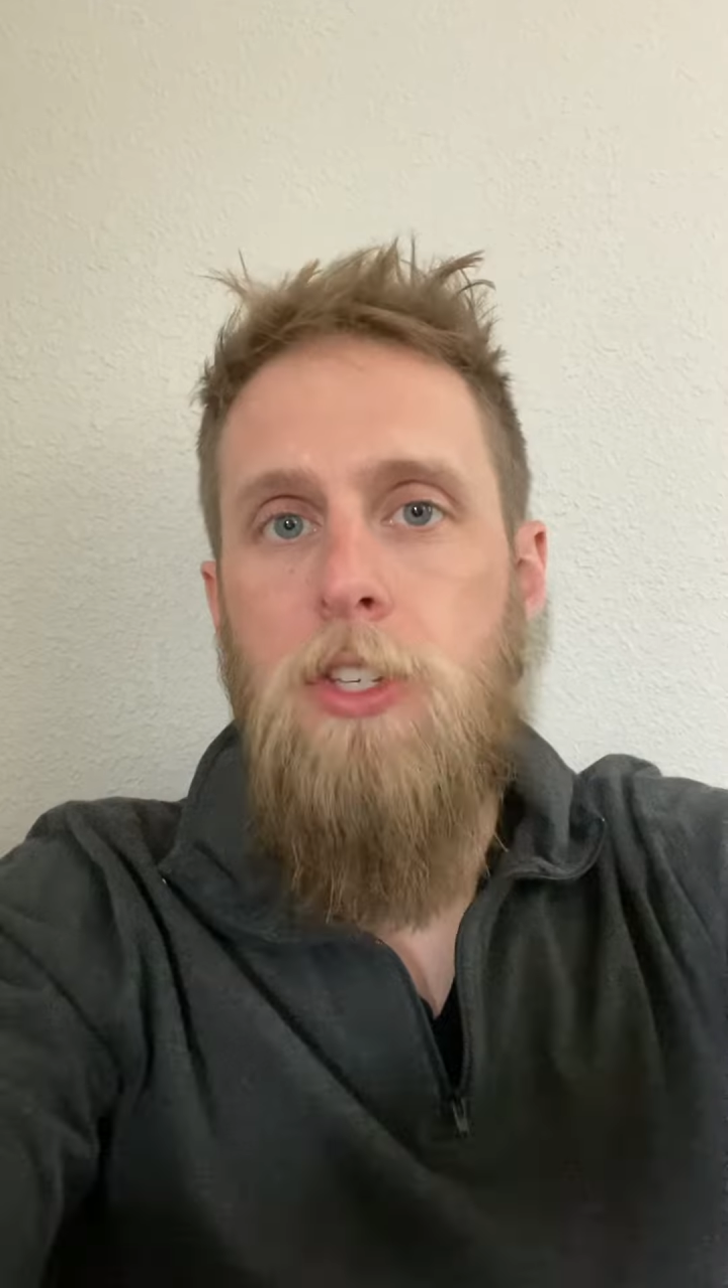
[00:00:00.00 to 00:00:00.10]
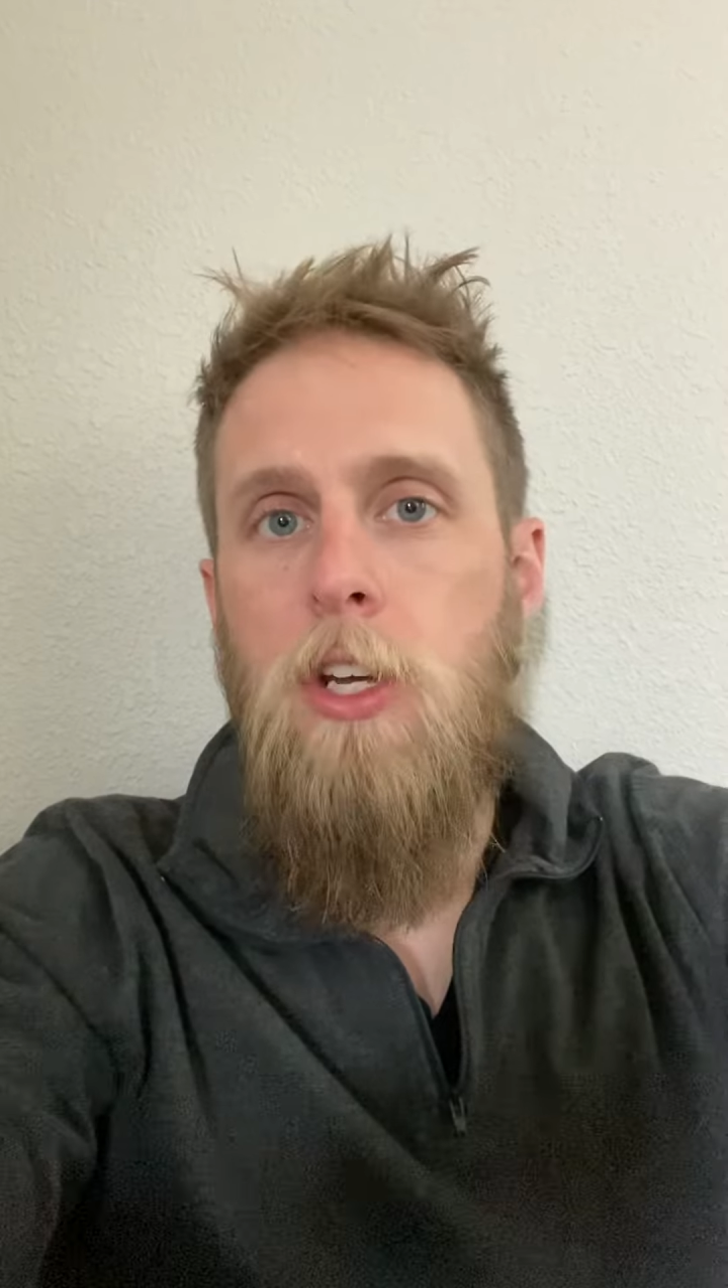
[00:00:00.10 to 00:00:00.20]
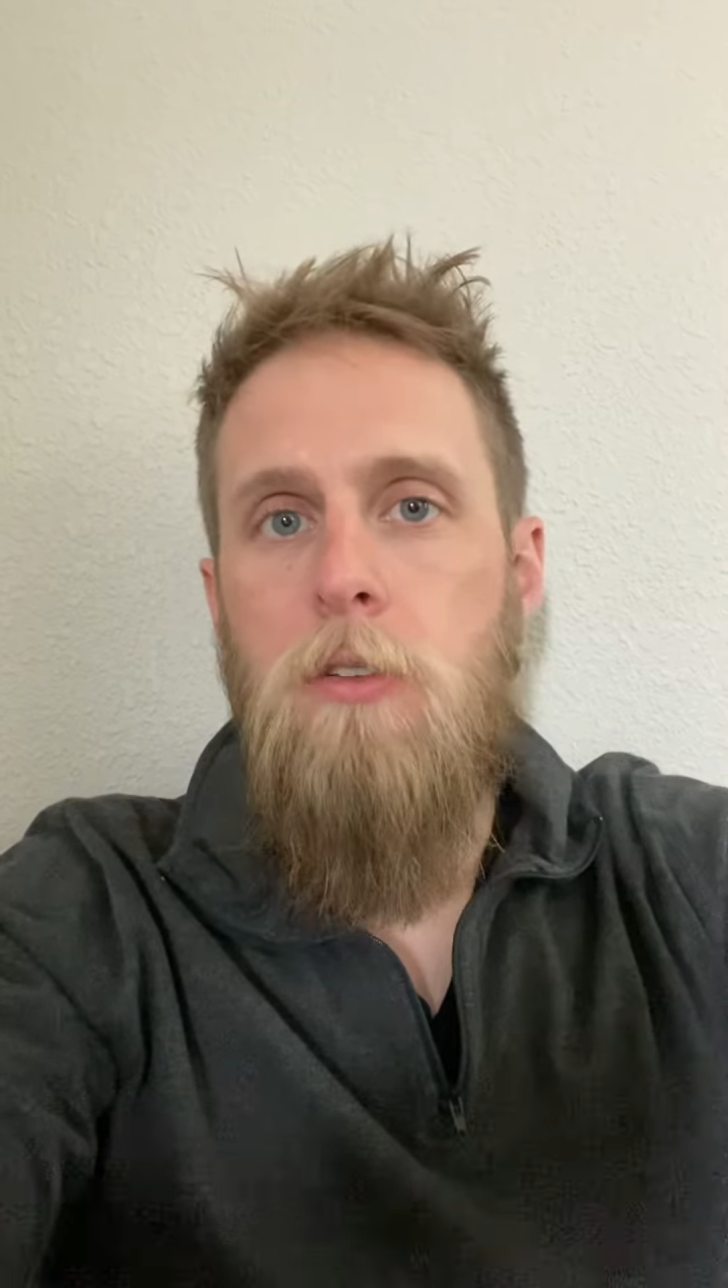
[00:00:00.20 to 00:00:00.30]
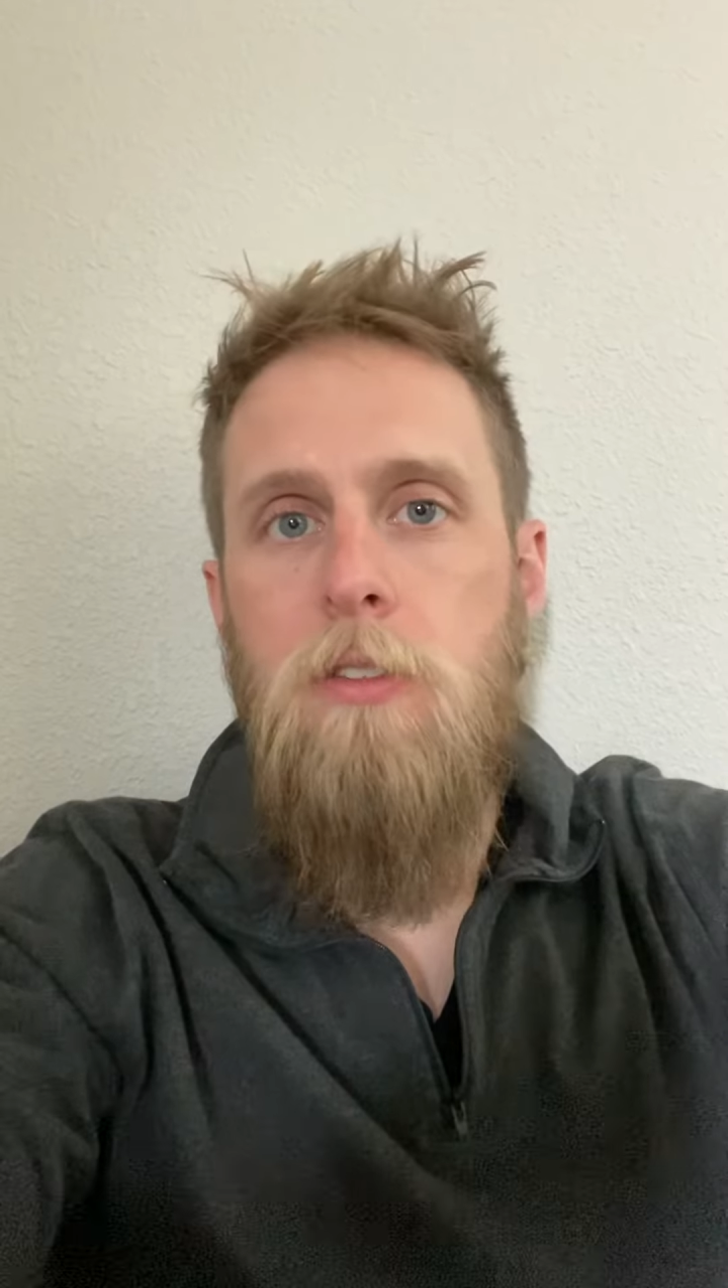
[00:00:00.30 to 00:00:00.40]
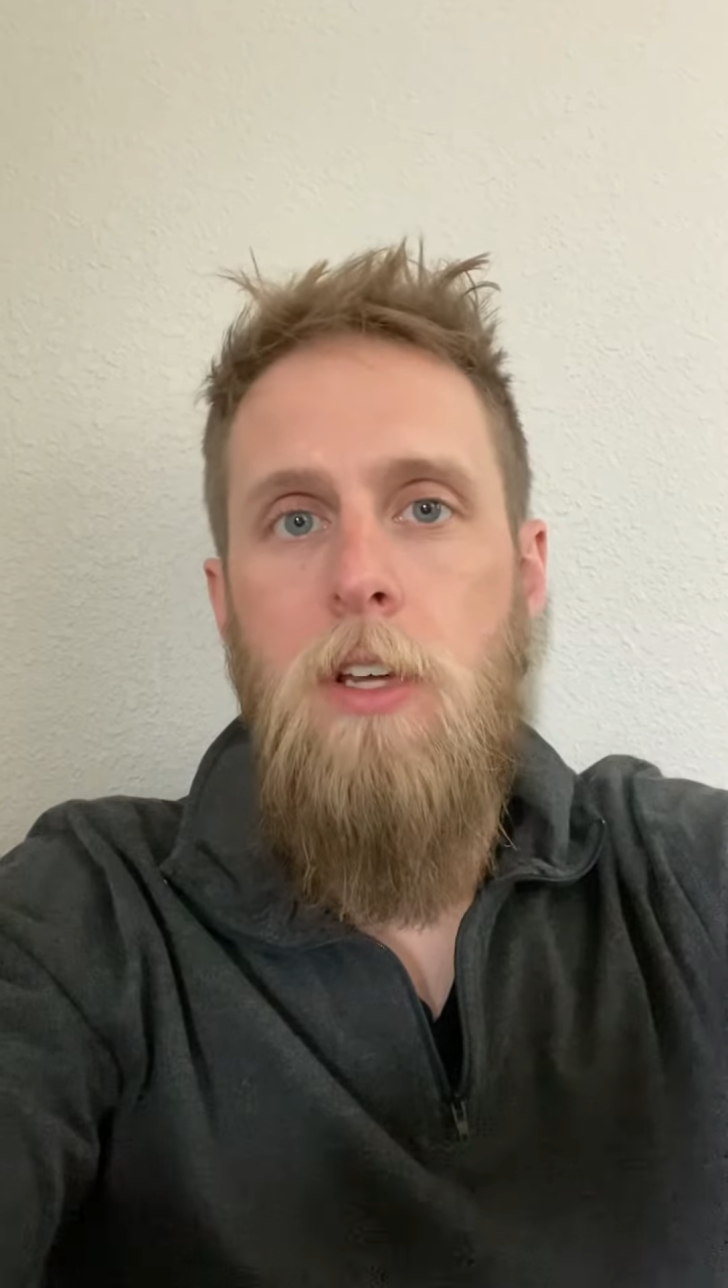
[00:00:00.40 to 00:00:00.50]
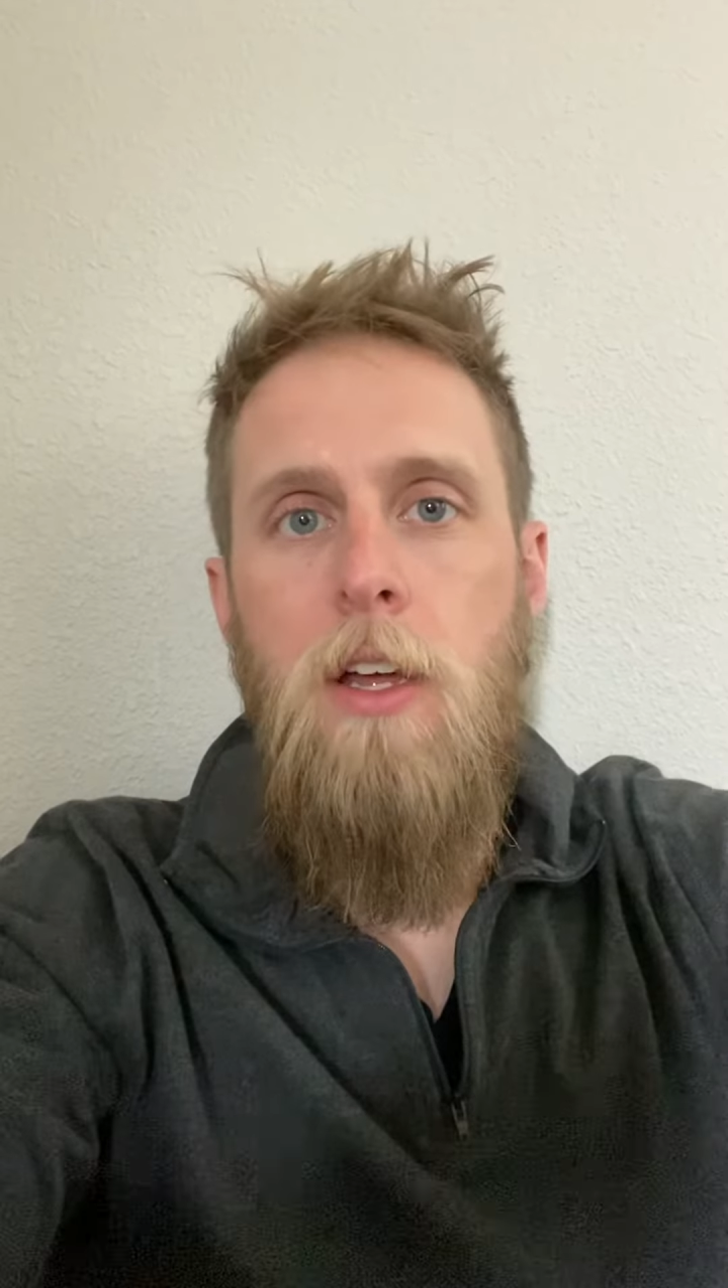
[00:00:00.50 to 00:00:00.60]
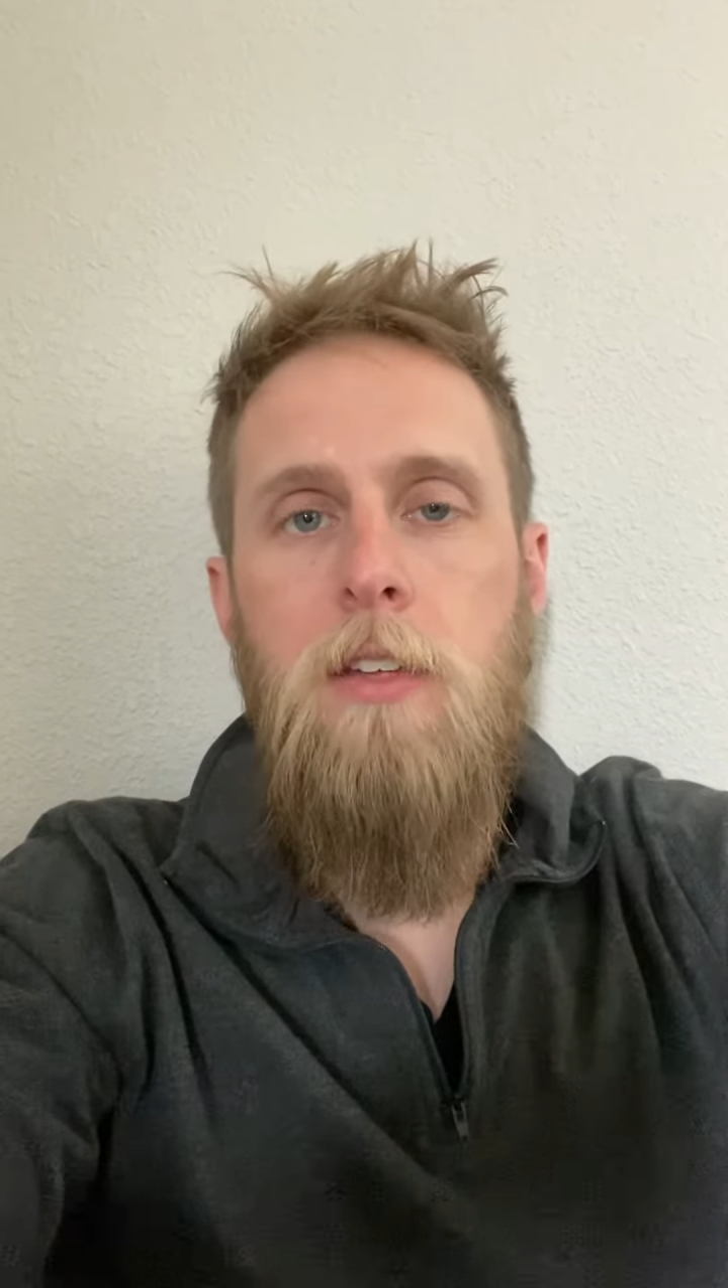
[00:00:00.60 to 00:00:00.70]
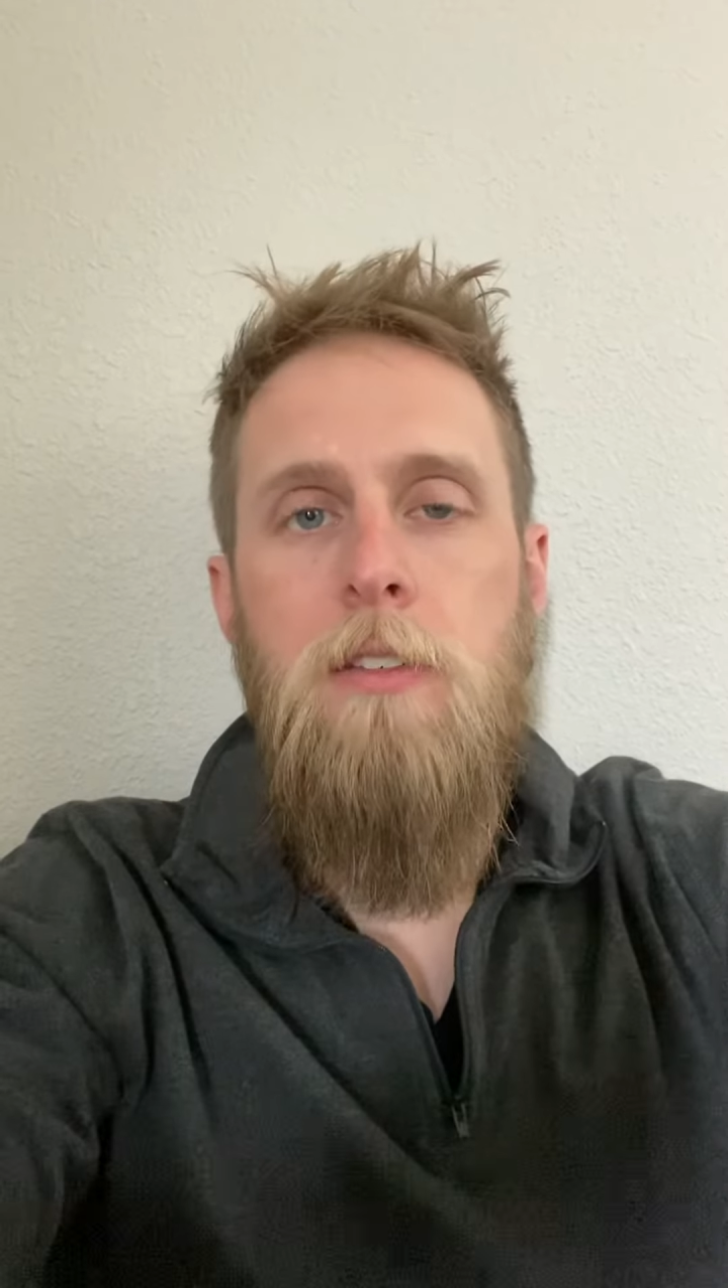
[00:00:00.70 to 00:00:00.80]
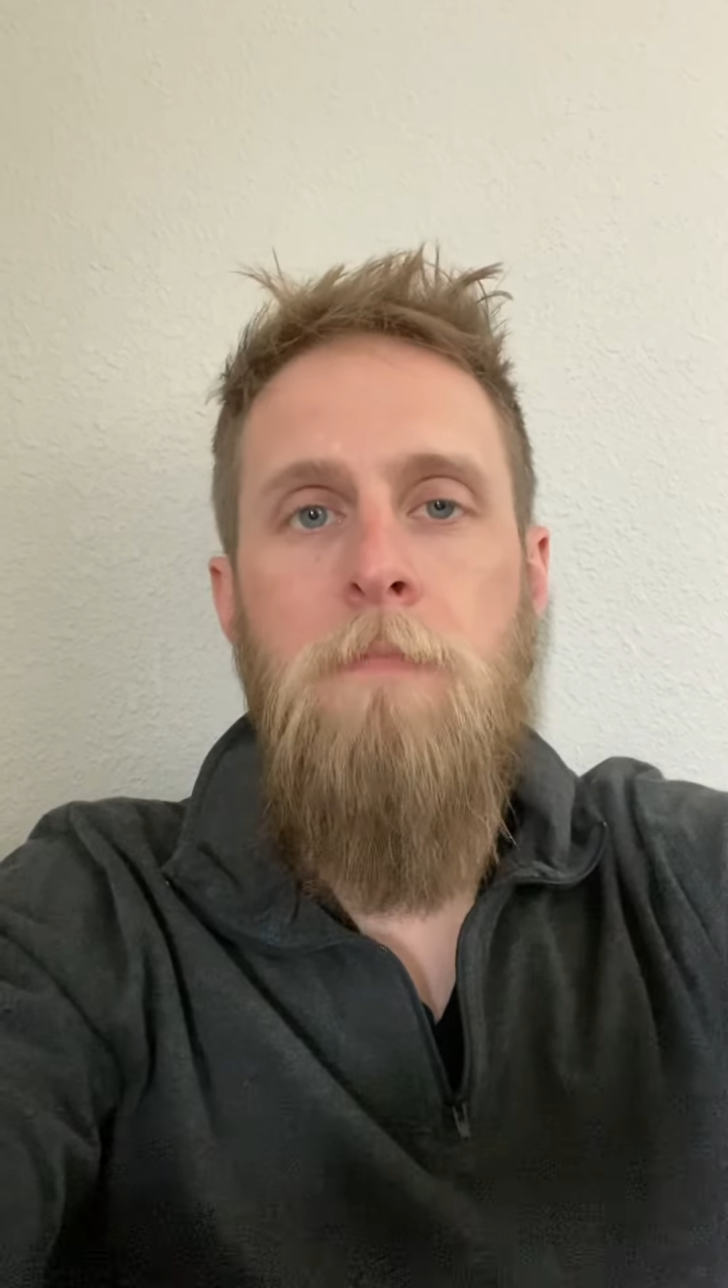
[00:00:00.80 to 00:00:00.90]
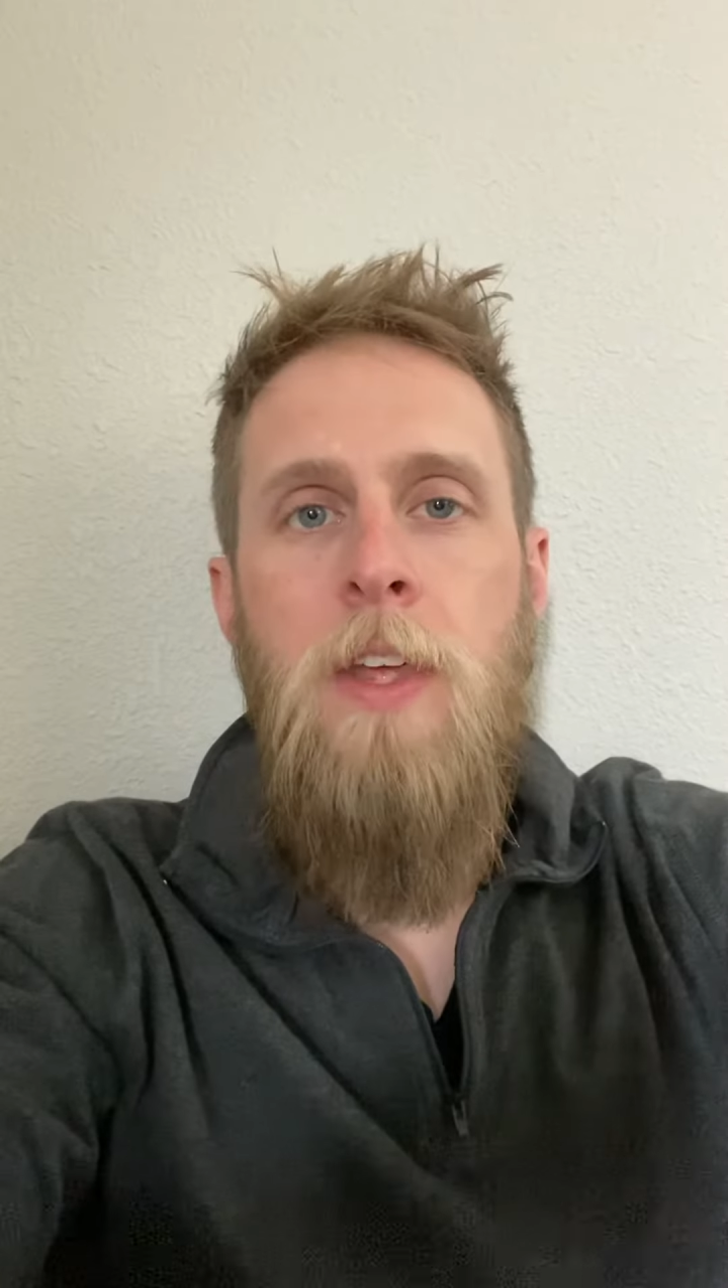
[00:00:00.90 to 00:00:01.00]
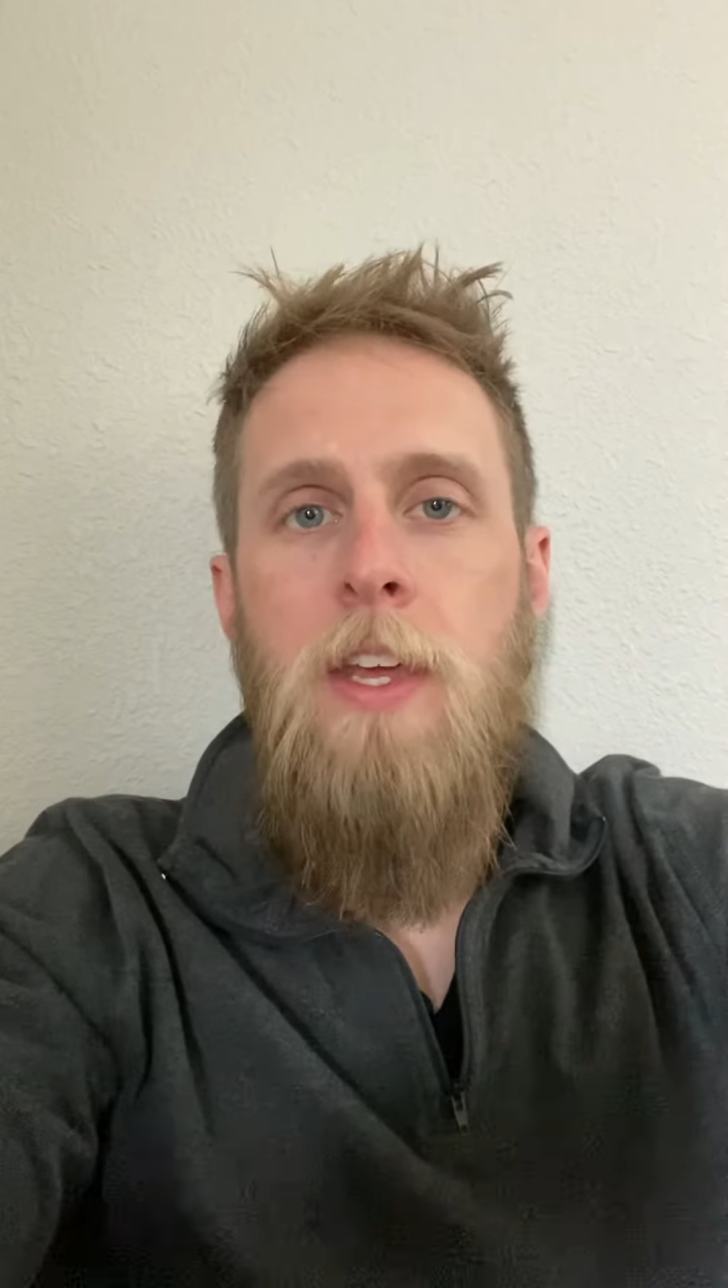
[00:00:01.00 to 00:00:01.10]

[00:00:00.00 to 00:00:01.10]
chose us,